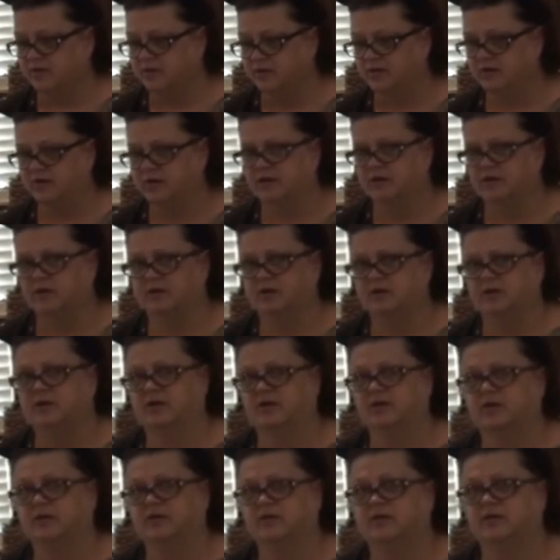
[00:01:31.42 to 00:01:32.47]
yeah,
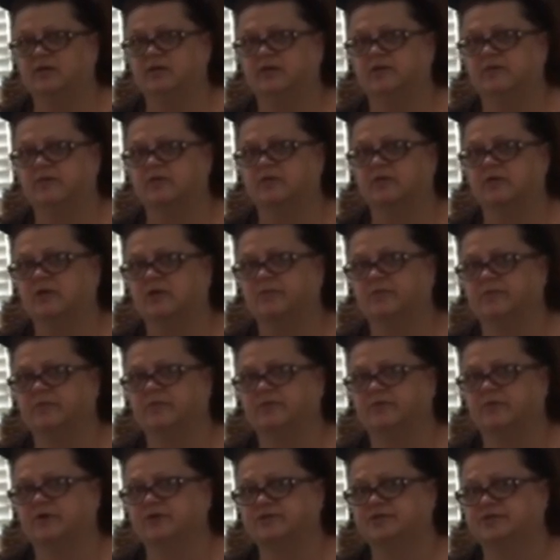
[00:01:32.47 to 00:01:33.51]
and then I woke up
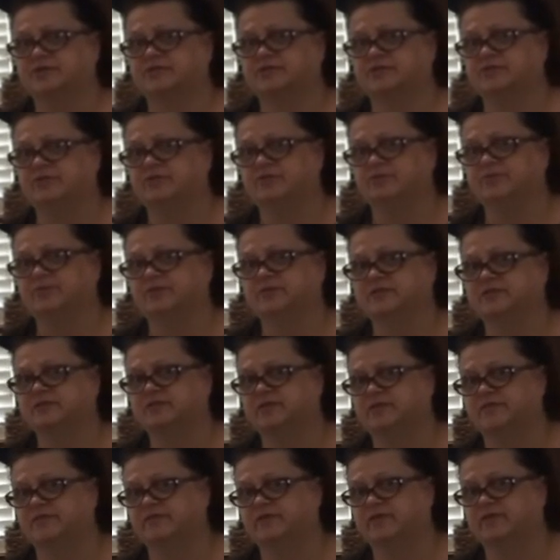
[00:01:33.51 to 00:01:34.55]
and watched a little bit of
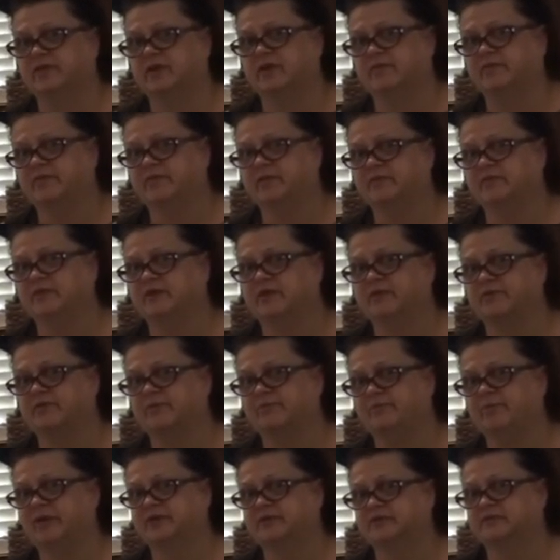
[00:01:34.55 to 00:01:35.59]
stuff with Kevin, and then I
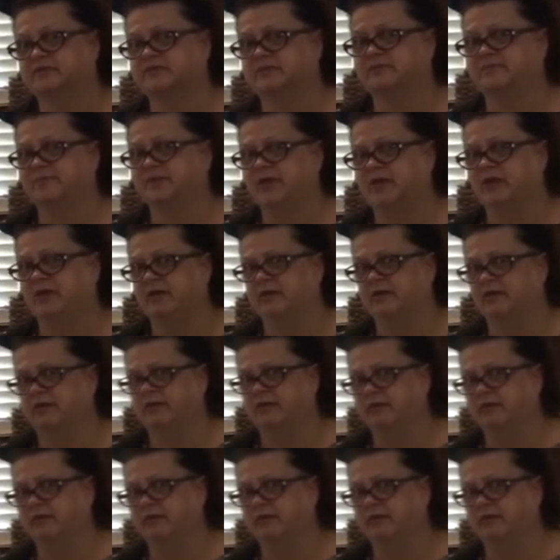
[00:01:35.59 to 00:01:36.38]
went back to sleep again.